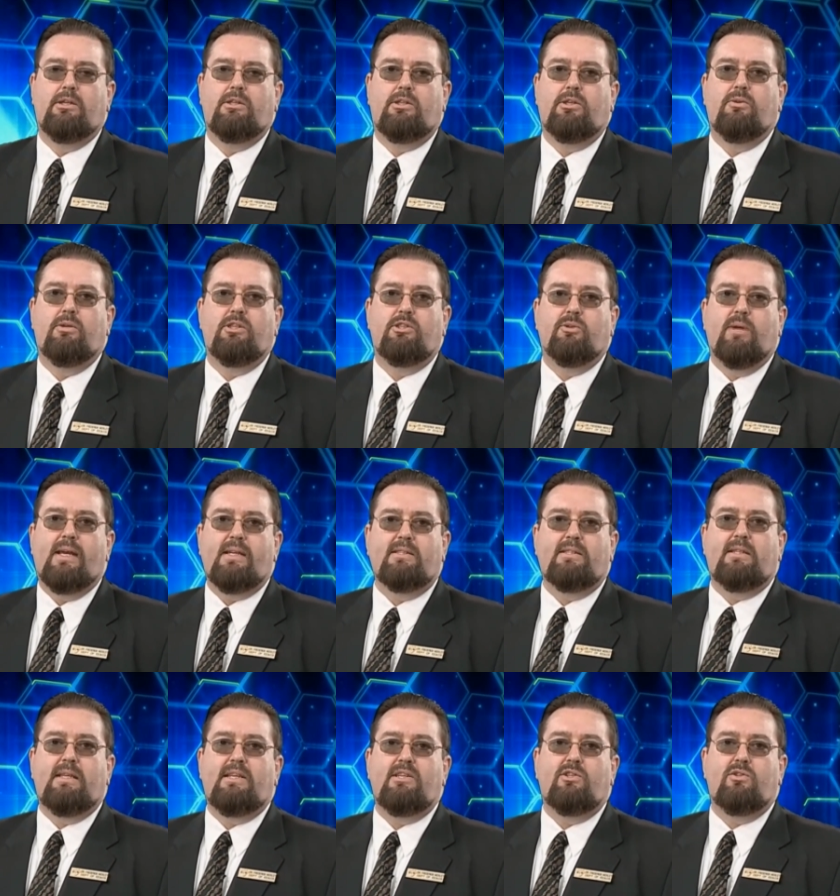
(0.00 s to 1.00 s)
To
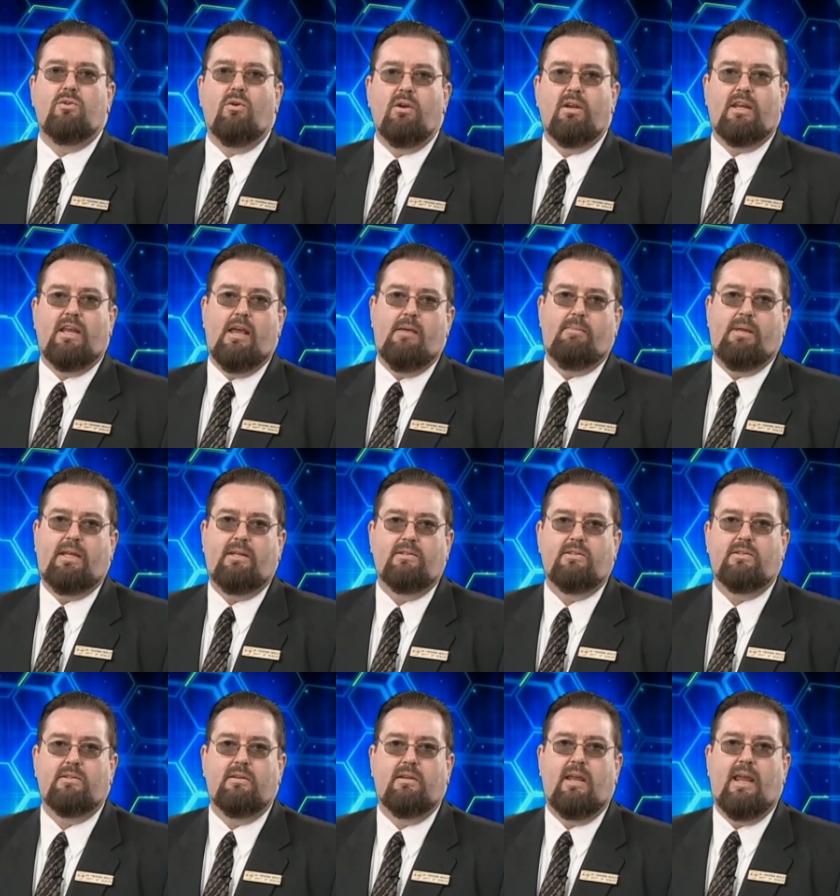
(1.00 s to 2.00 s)
address these
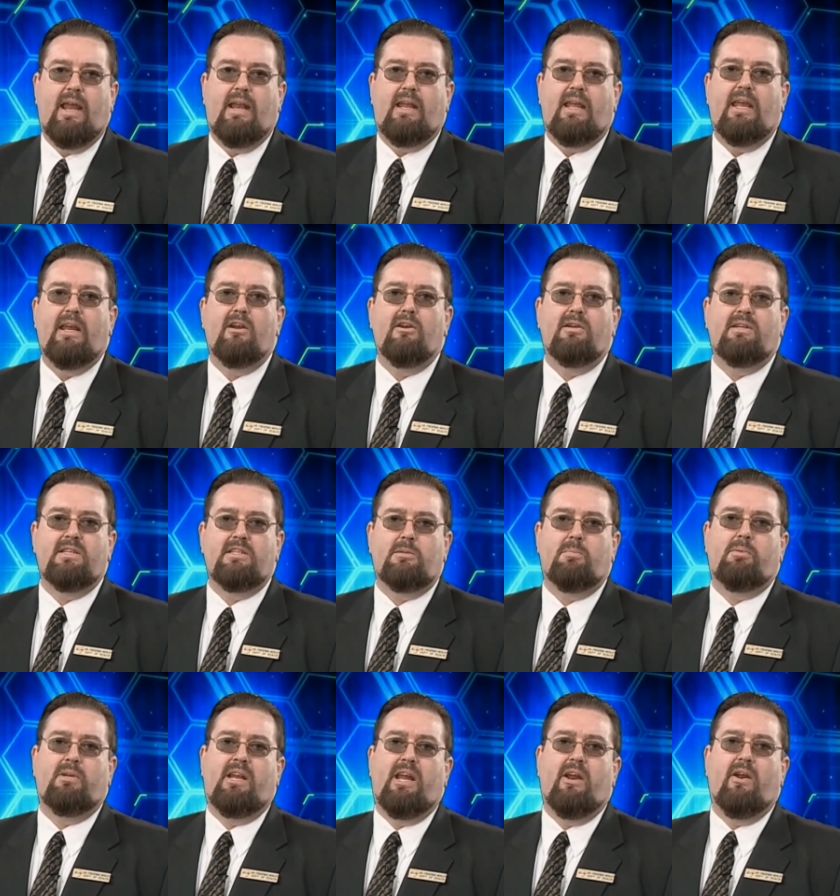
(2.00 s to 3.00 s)
shortcomings, an
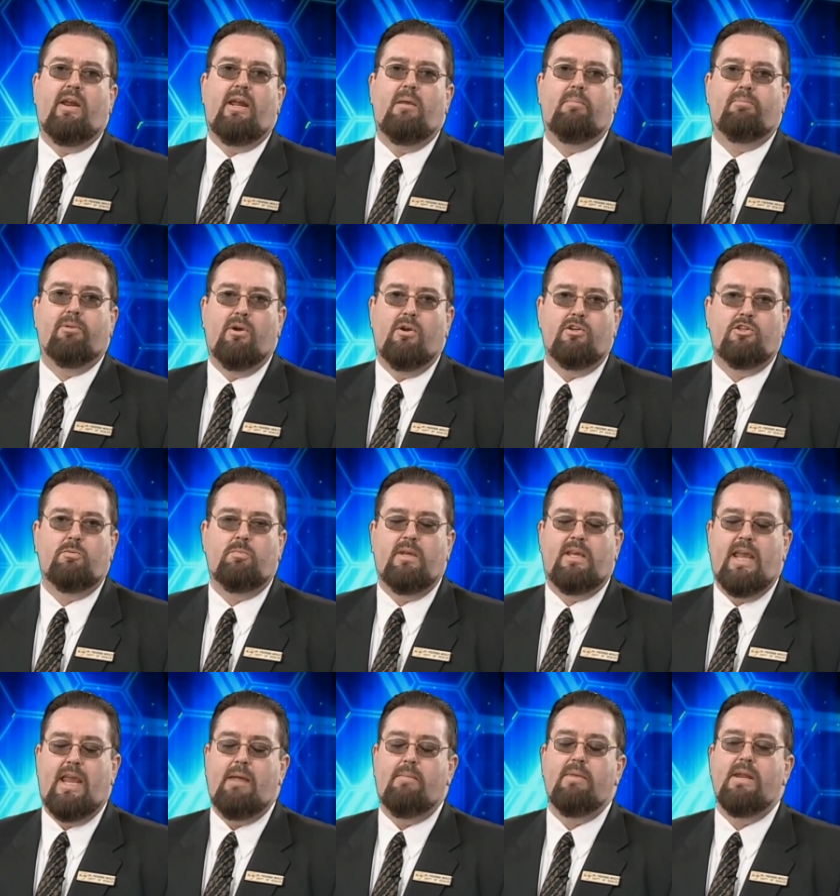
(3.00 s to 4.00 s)
interdisciplinary approach
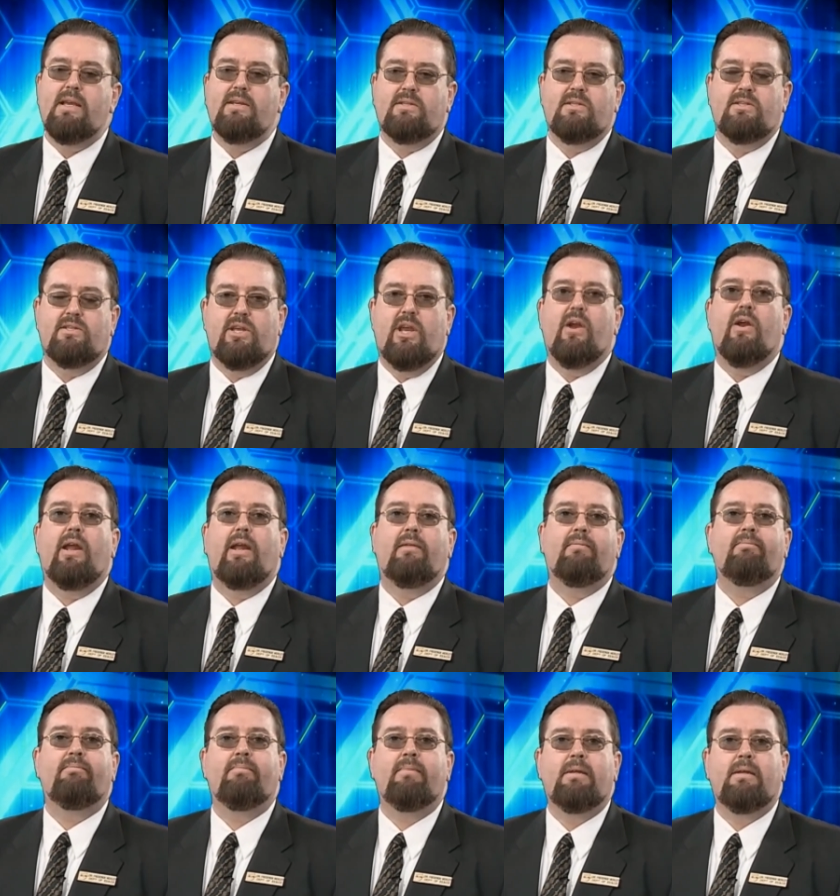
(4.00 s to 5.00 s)
became necessary,
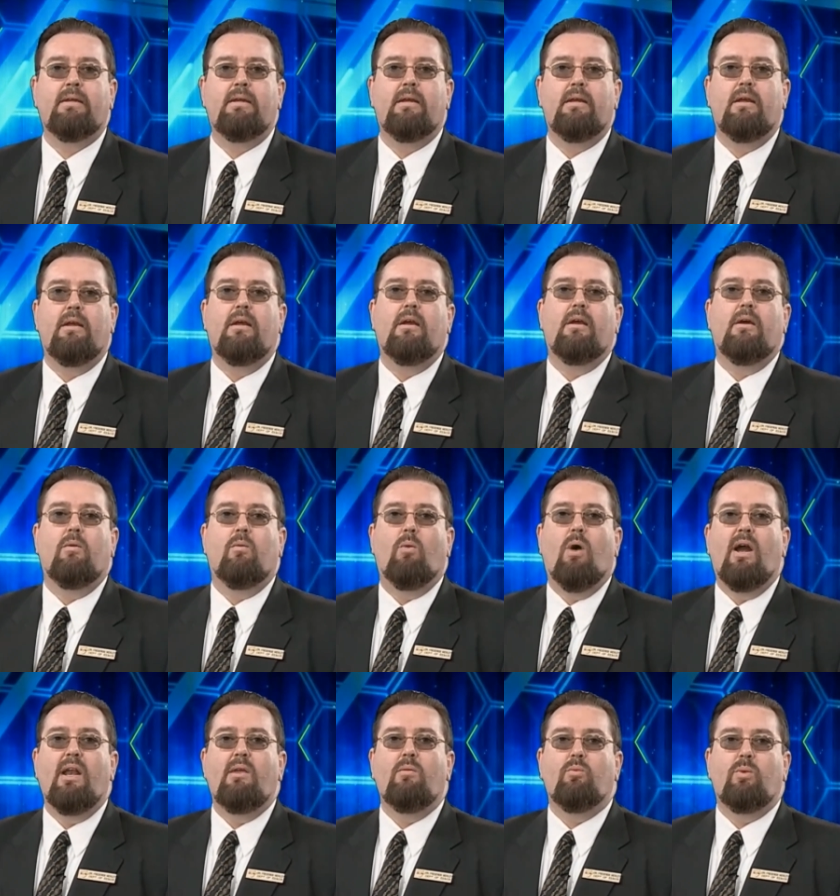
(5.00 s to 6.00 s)

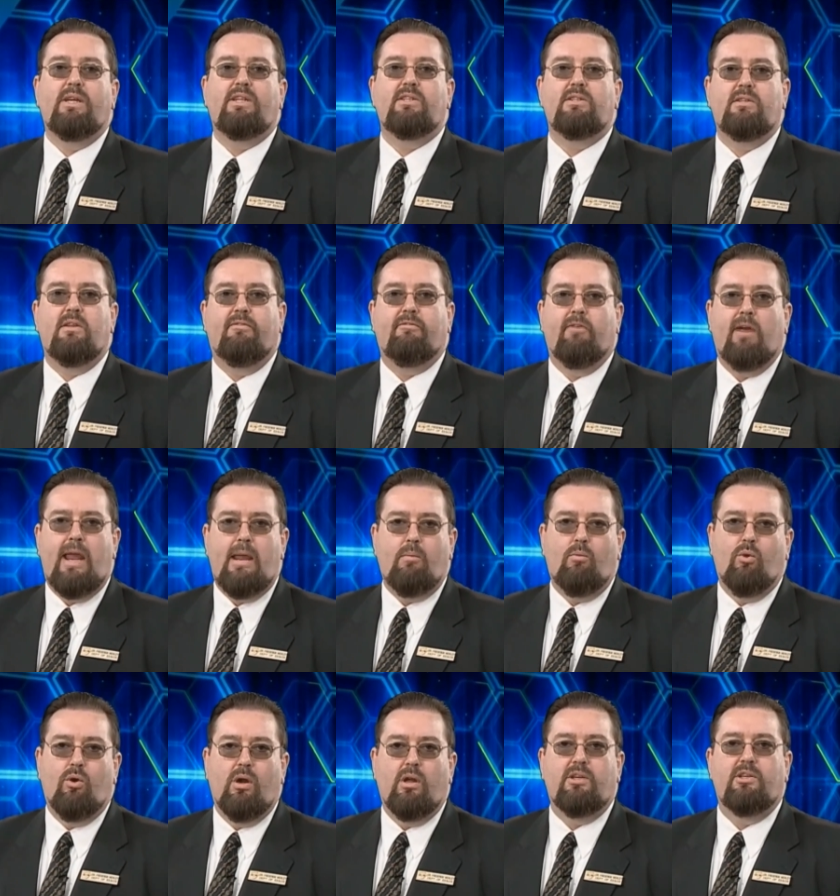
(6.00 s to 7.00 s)
one in which the
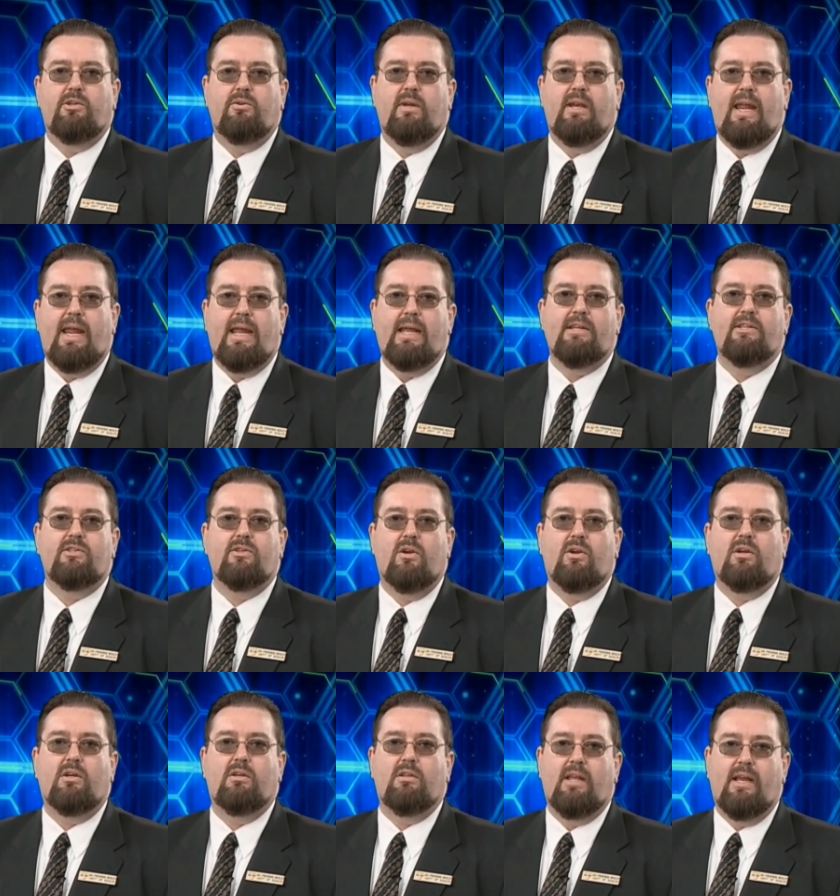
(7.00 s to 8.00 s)
framework to enhance
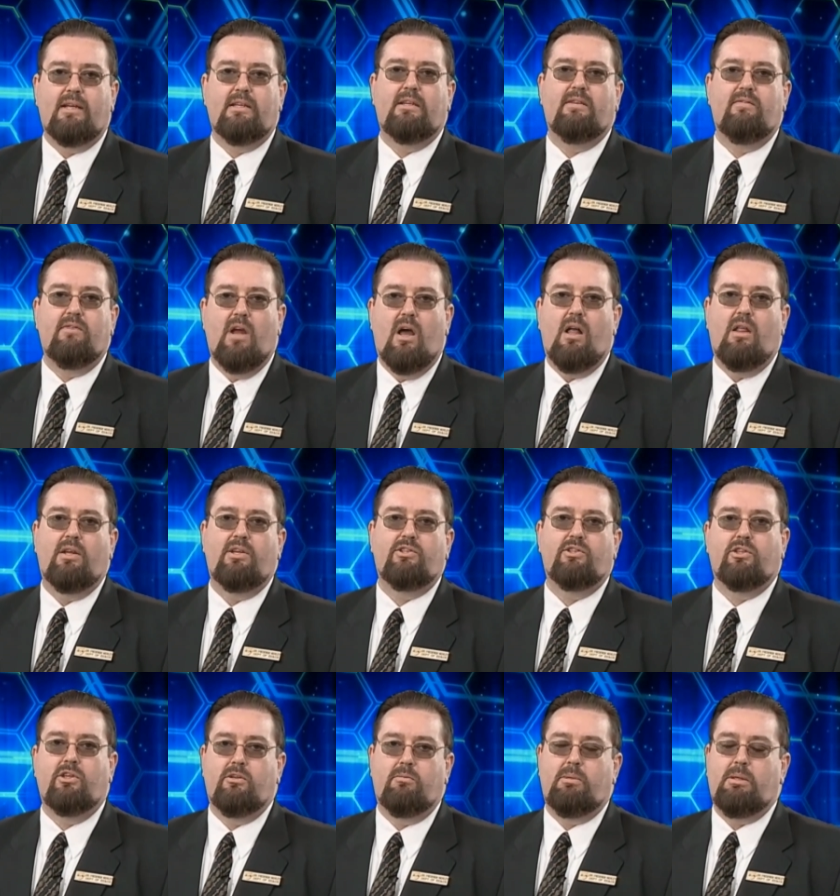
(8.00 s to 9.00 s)
our collective
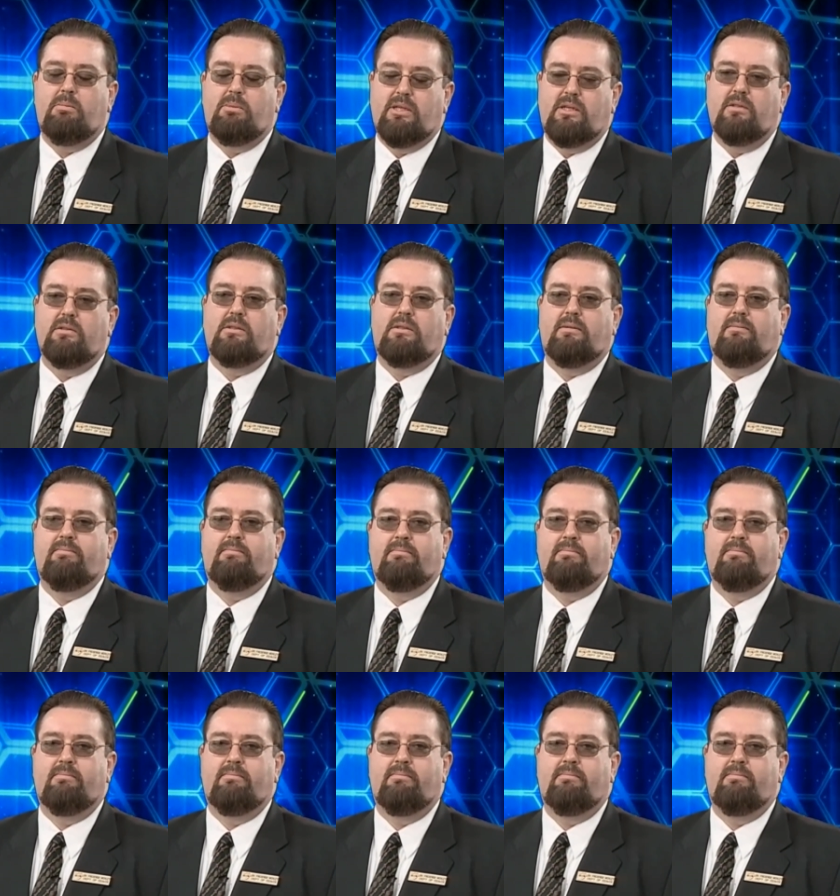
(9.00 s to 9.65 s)
knowledge could be built.